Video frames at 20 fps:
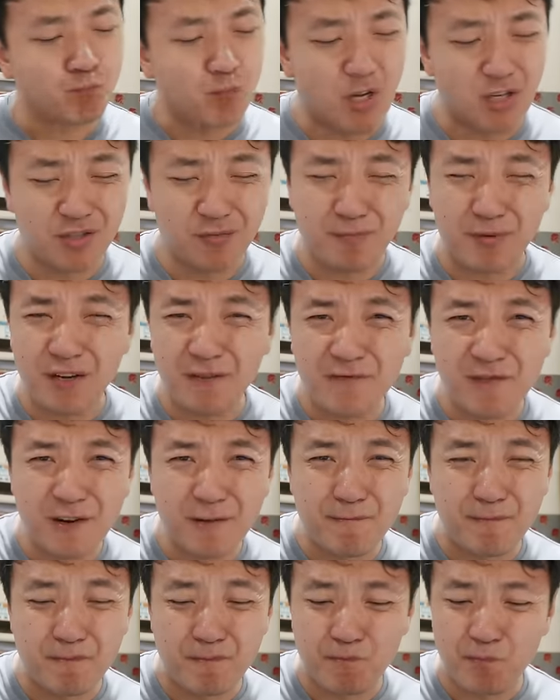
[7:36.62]
is
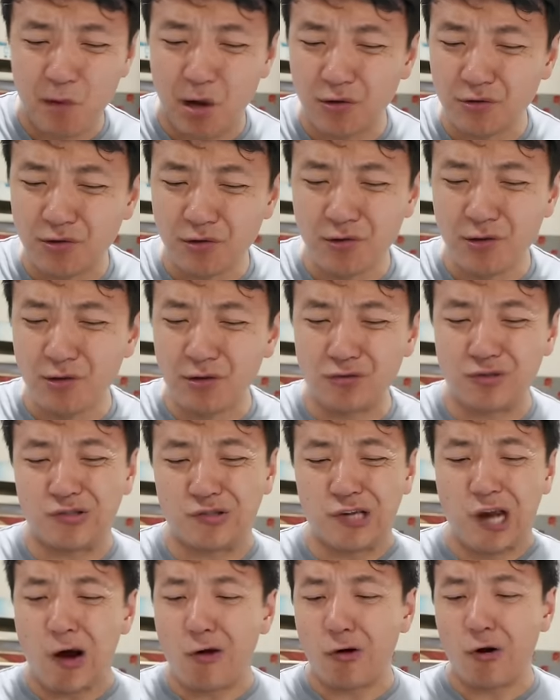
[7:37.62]
beefy, also a little
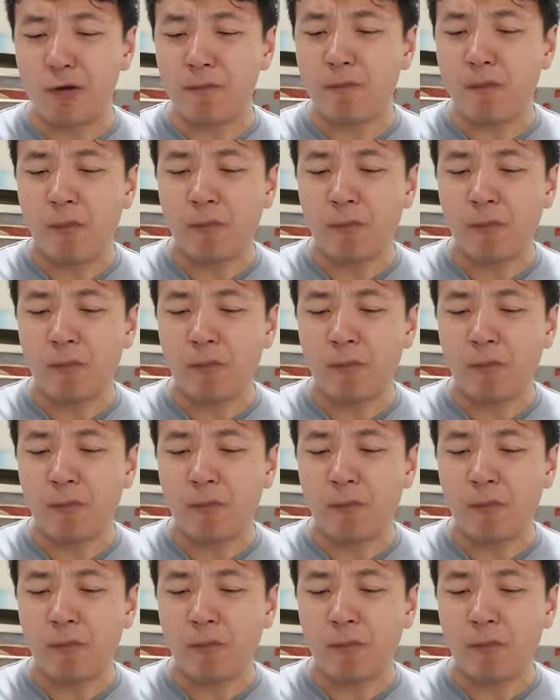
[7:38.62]
sour.